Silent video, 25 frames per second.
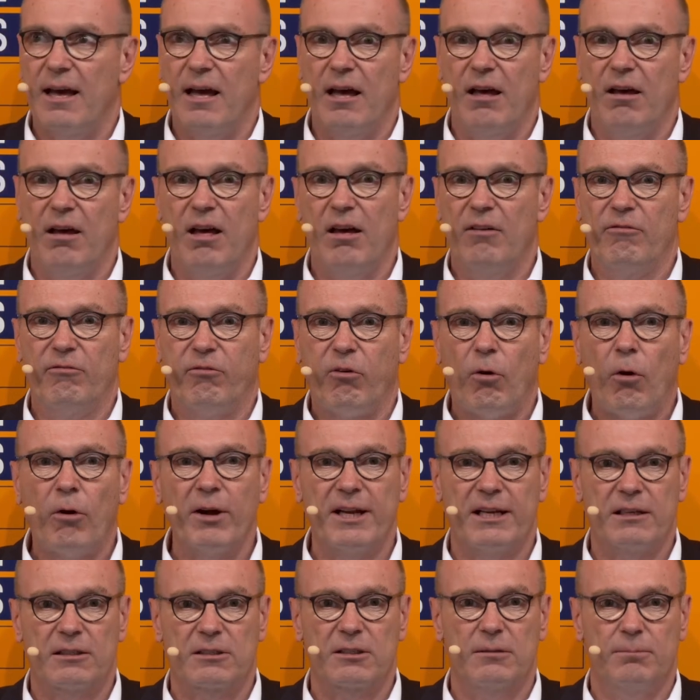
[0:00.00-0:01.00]
a
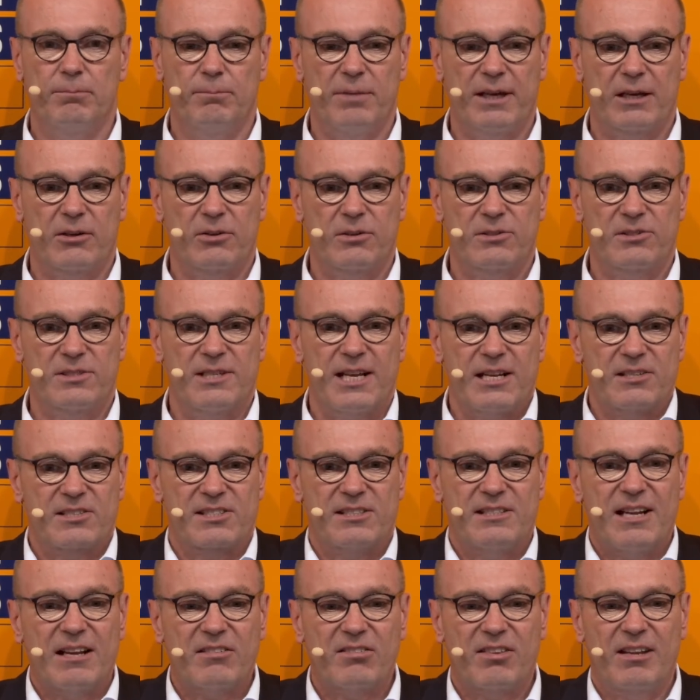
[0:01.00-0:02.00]
void because there's
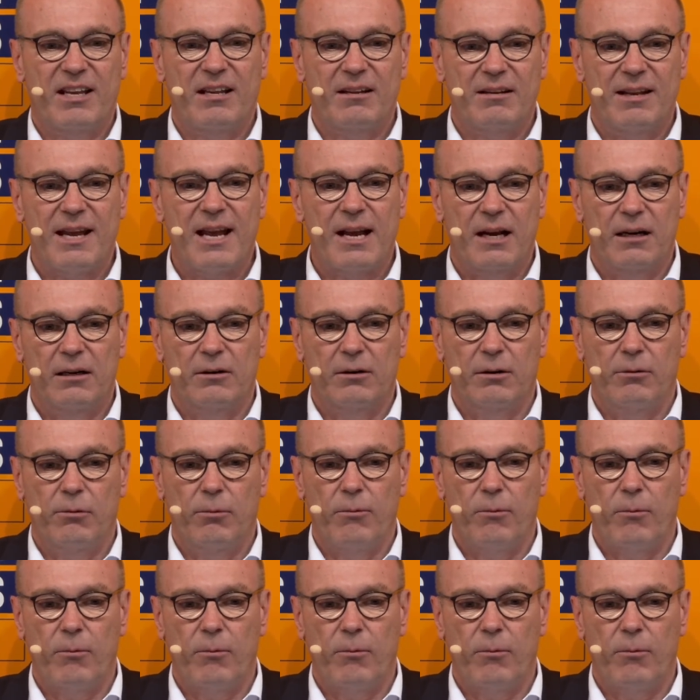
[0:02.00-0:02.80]
nothing there.